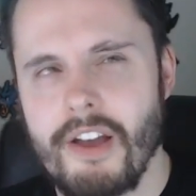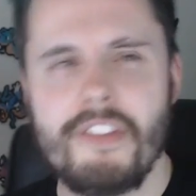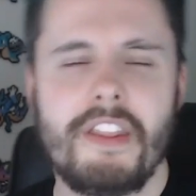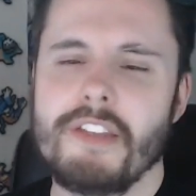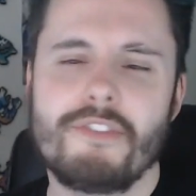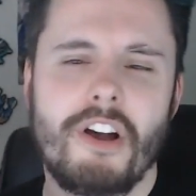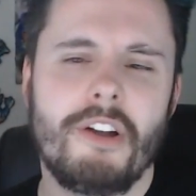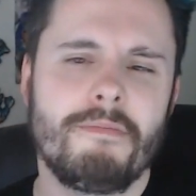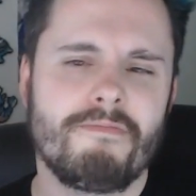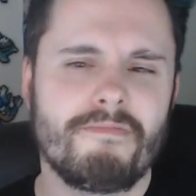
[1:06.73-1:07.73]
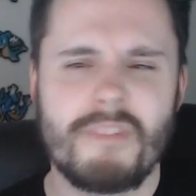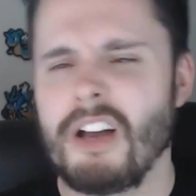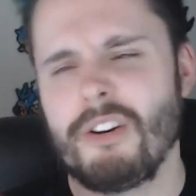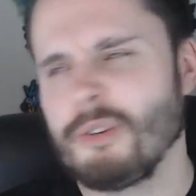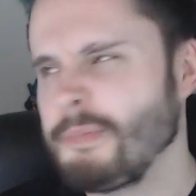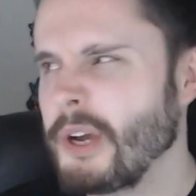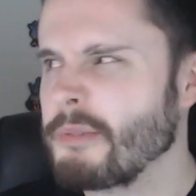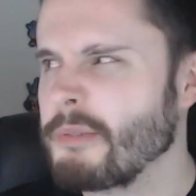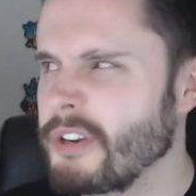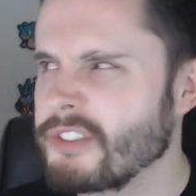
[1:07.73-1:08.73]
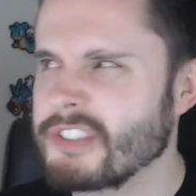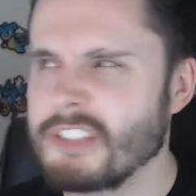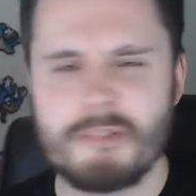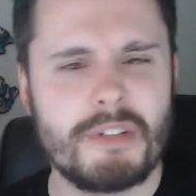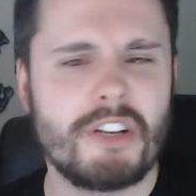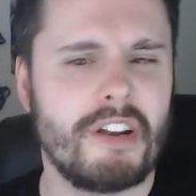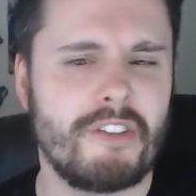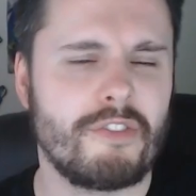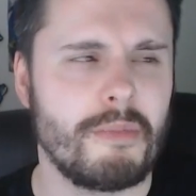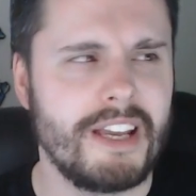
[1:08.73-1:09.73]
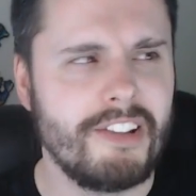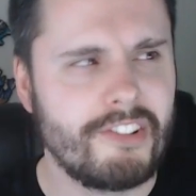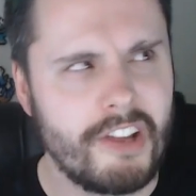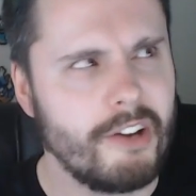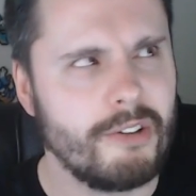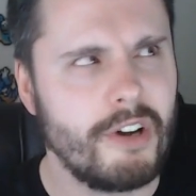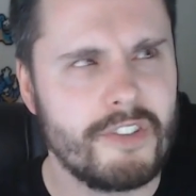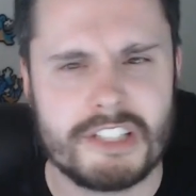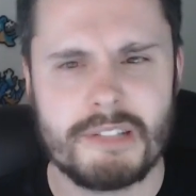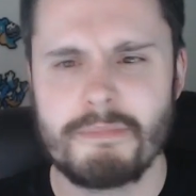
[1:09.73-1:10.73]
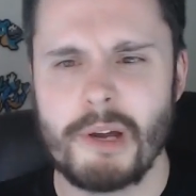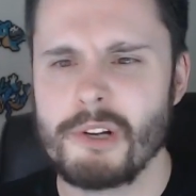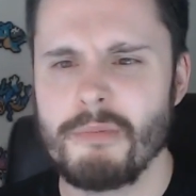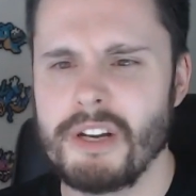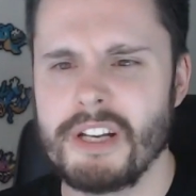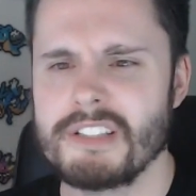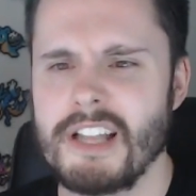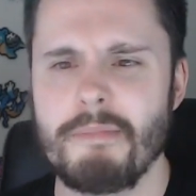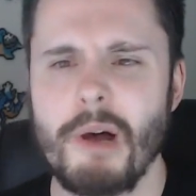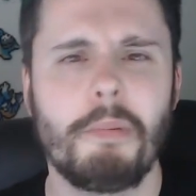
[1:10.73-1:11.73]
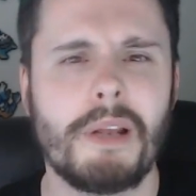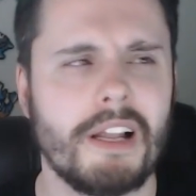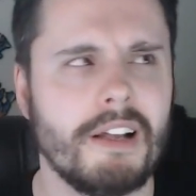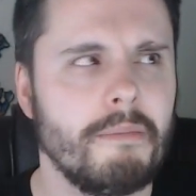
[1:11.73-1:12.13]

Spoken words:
And then they've gone, oh, Pokemon doesn't seem to be doing it for me, so obviously Pokemon isn't that popular.